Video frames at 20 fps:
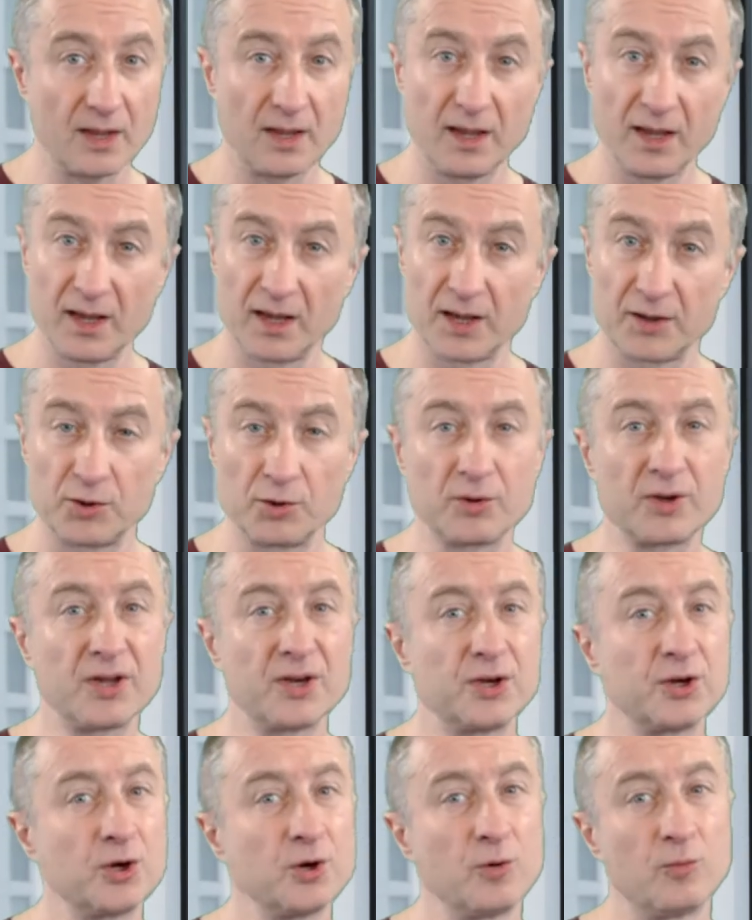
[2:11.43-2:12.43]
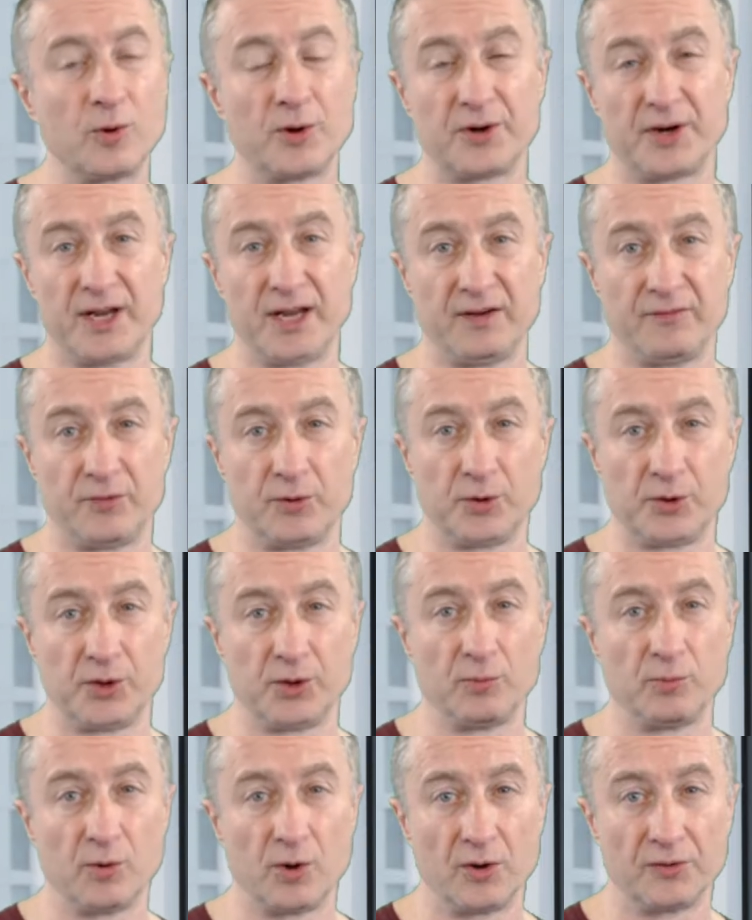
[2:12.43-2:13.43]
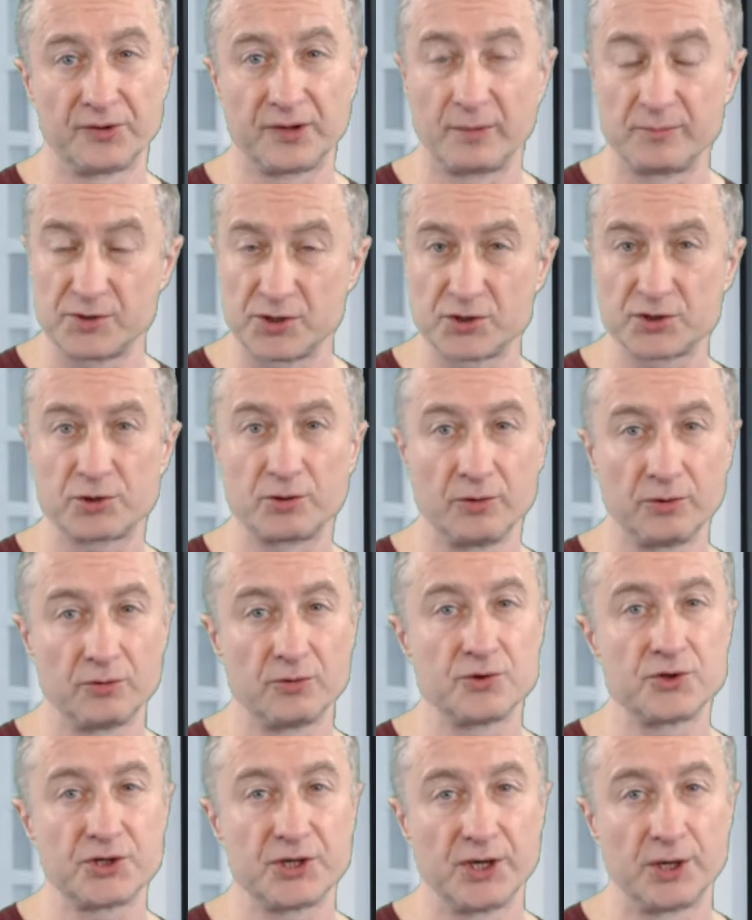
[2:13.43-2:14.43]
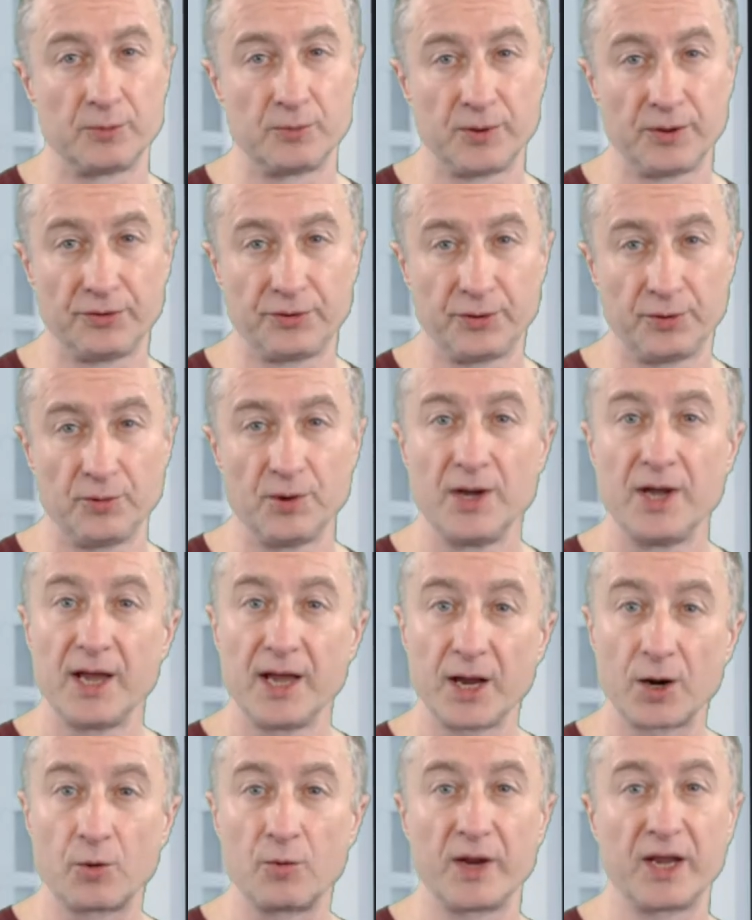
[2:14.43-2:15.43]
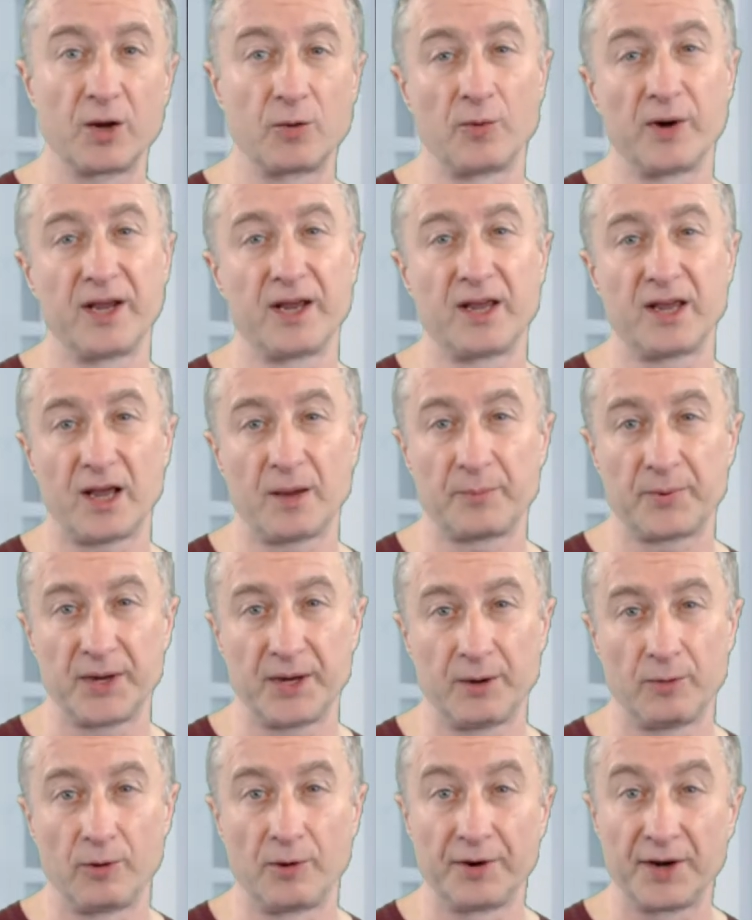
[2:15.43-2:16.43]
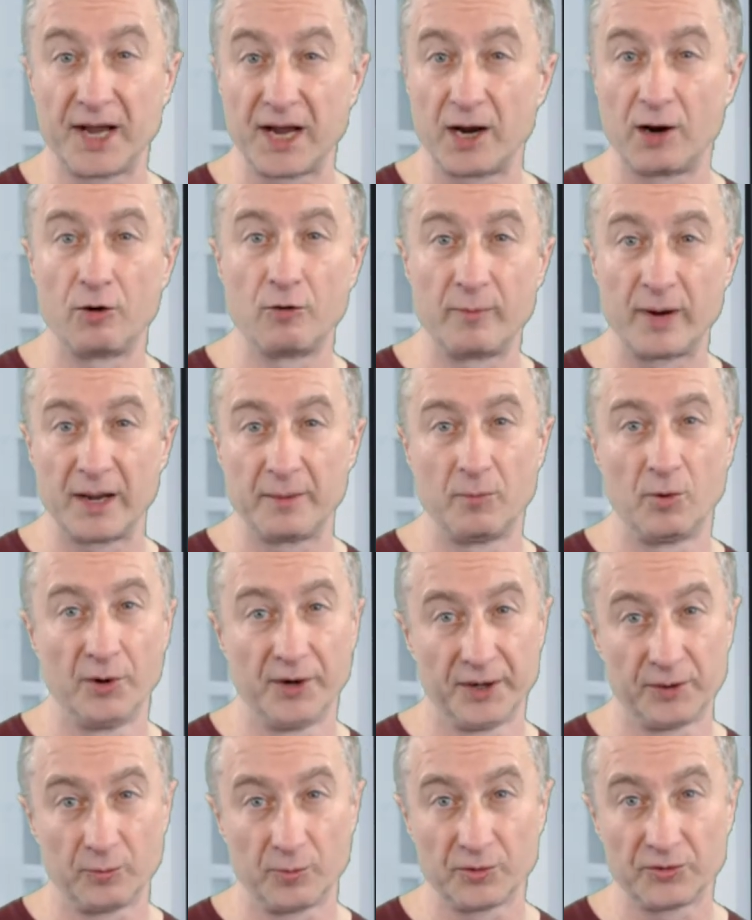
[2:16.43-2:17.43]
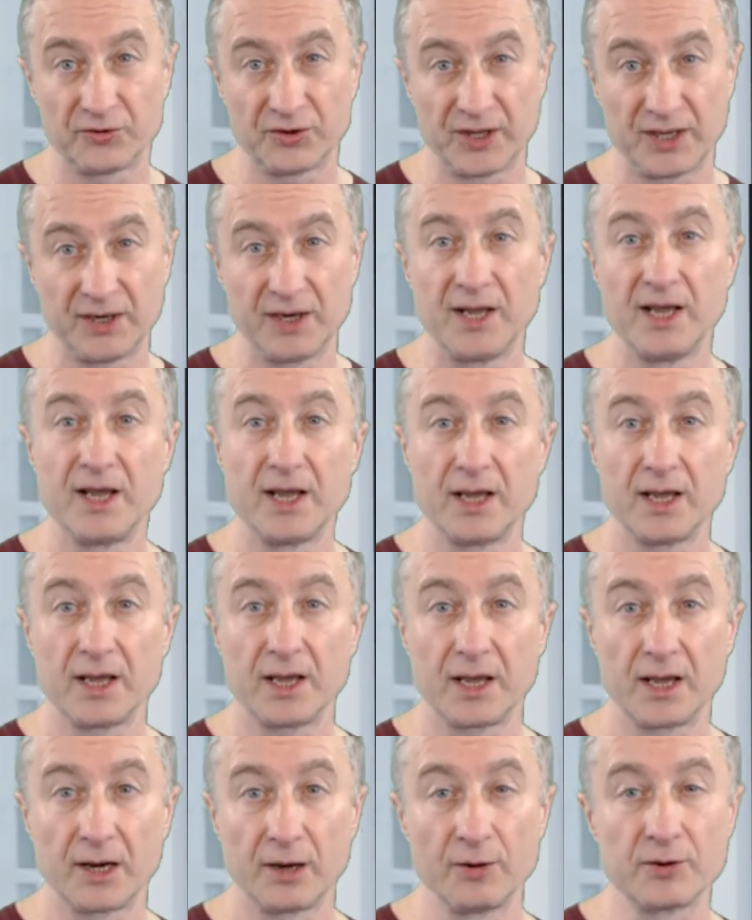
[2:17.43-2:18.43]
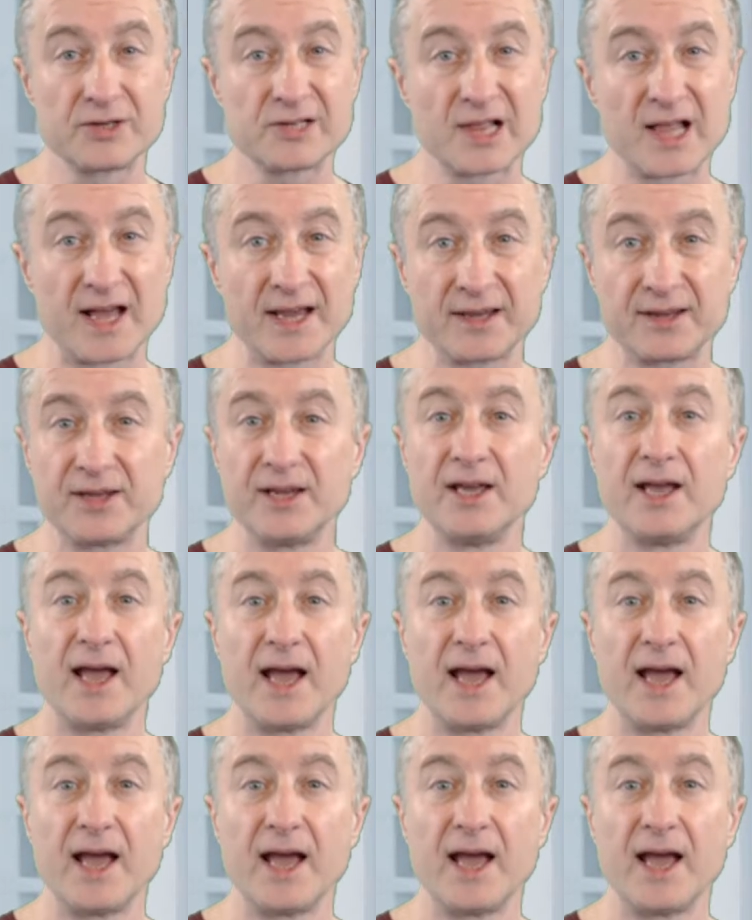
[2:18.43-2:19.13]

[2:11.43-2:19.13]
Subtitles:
You can do whatever you want. I'm just going to share with you a quick recap here on how my morning routine looks like.